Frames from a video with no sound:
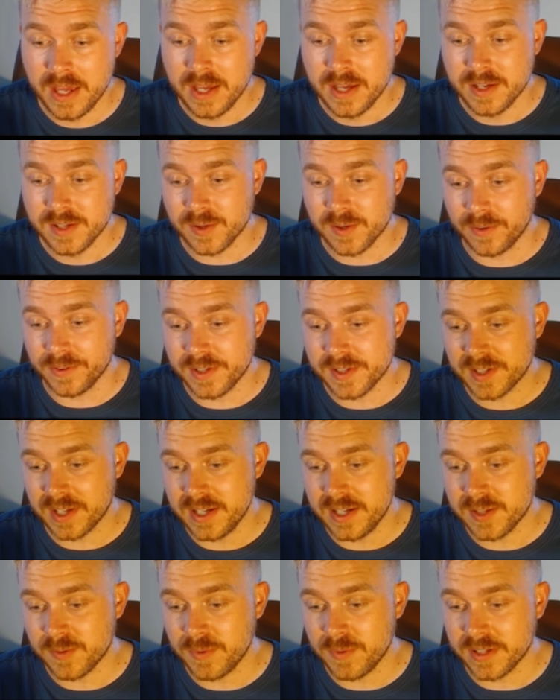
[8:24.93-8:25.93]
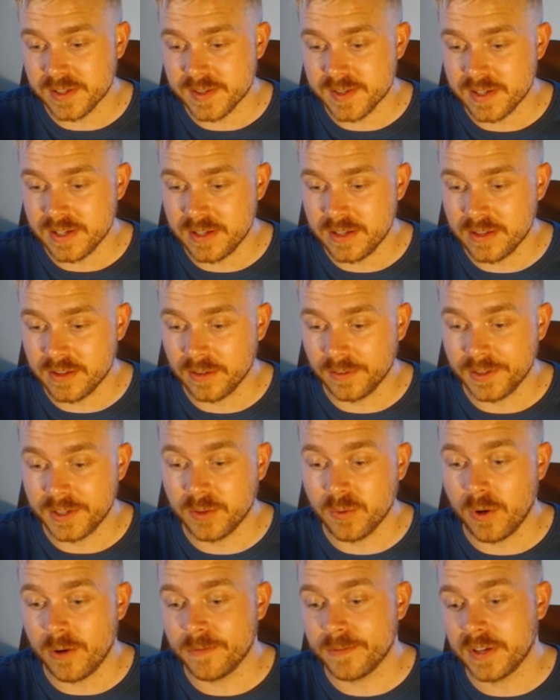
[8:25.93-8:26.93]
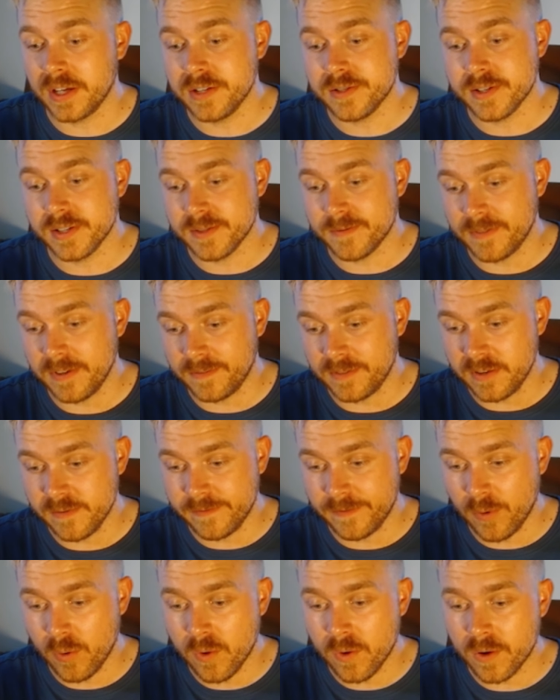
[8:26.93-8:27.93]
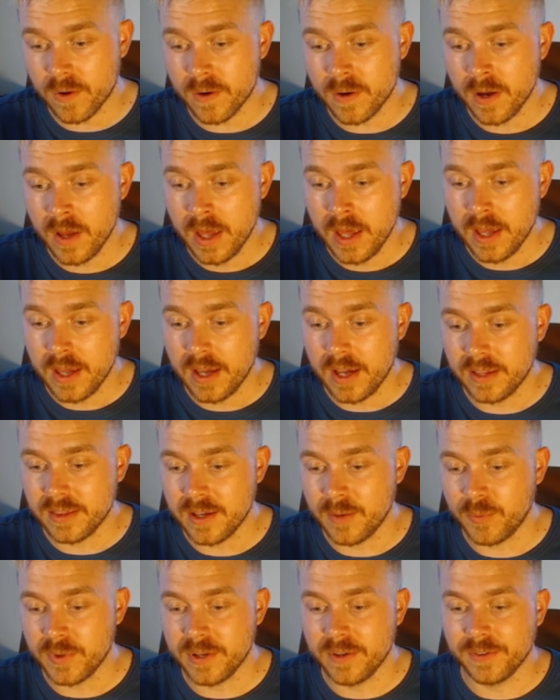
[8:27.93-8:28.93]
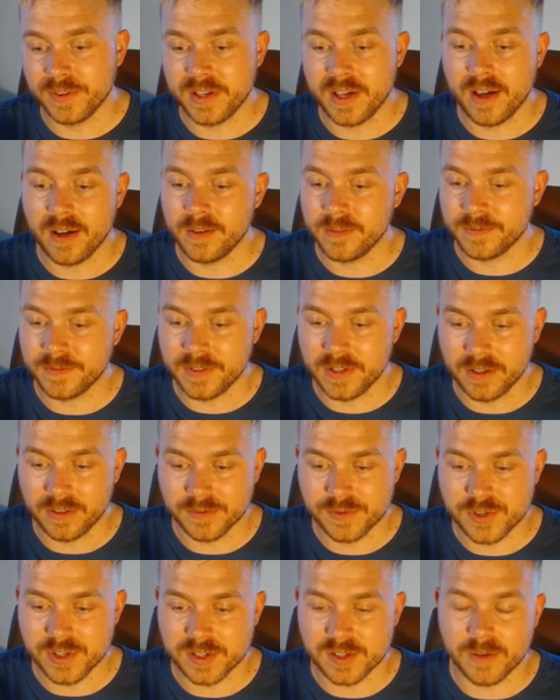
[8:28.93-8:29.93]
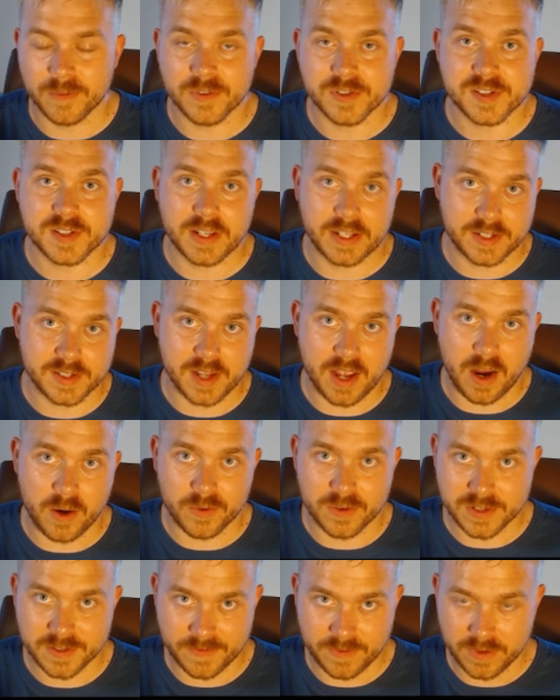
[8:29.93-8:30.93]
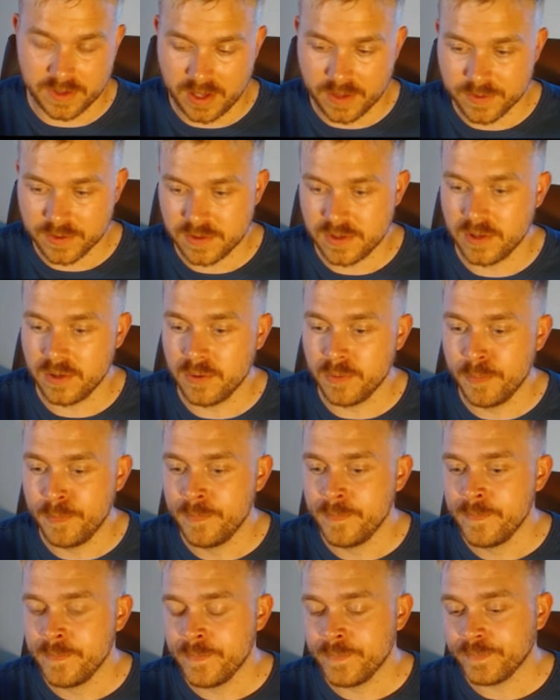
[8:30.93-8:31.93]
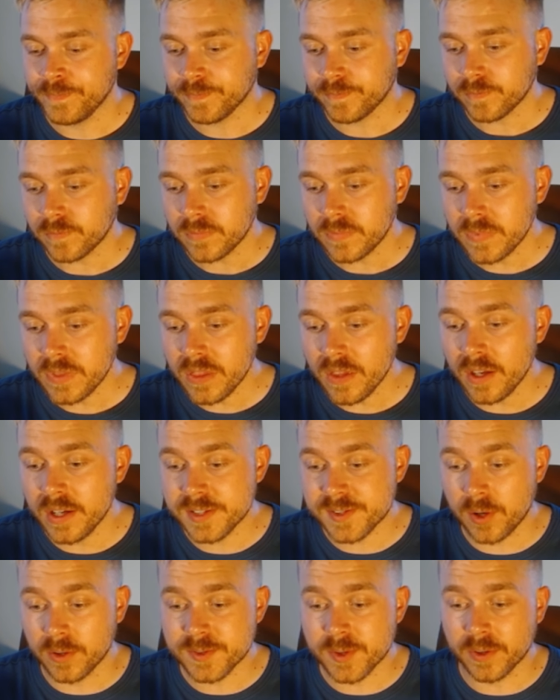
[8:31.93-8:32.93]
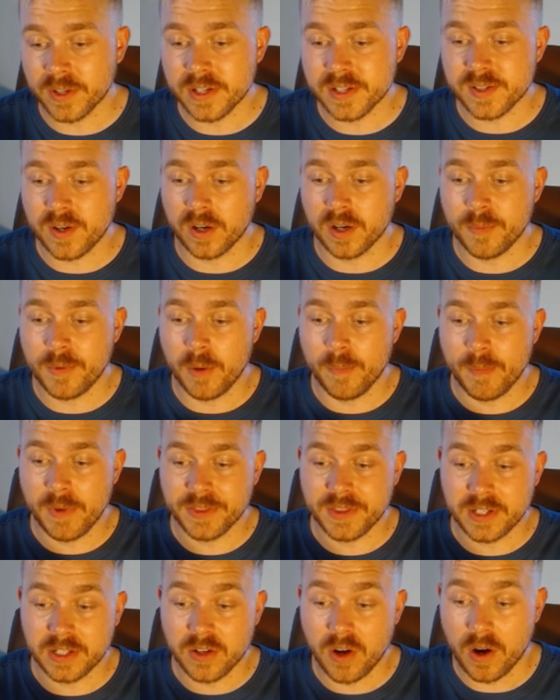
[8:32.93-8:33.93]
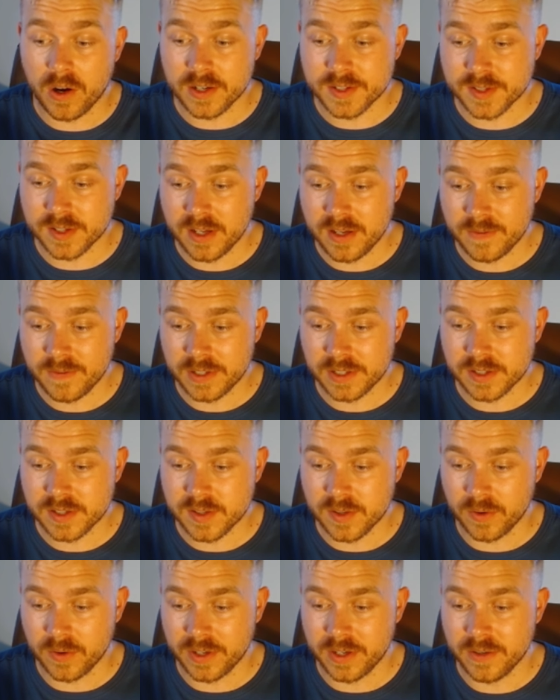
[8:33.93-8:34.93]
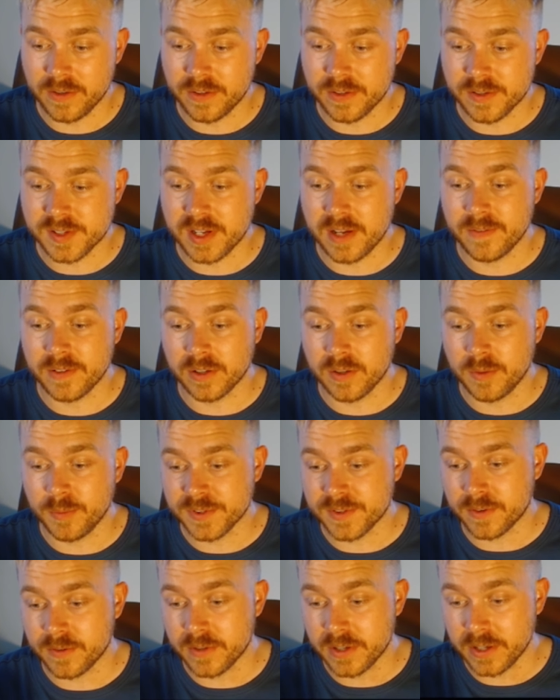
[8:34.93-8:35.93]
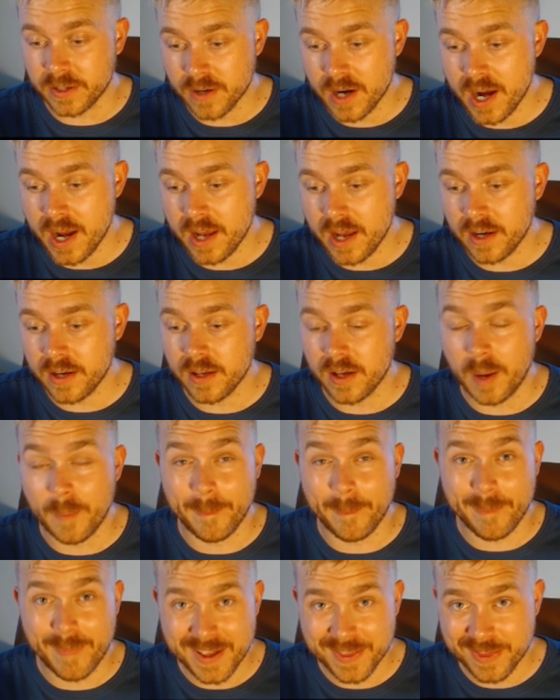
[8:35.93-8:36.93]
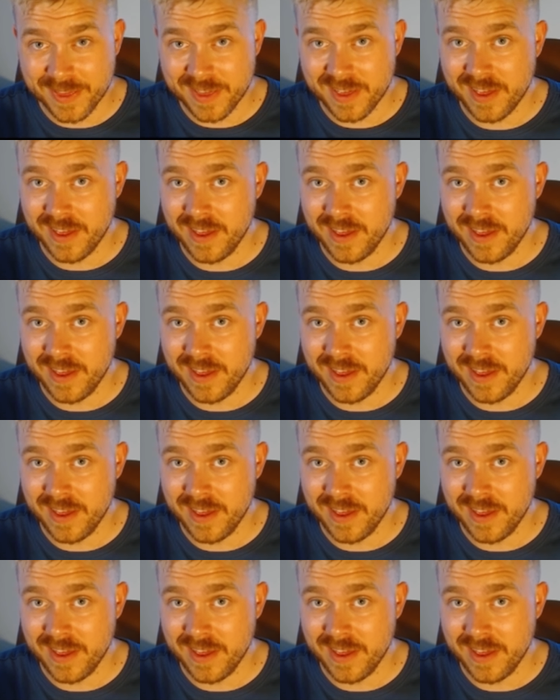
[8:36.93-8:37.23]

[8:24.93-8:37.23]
So in this case, we can see the lead qualification is 54, and then we only have, just over 6 hours for the other two. It's also going to talk about monthly cost savings. So here they're saving almost $3,000 a month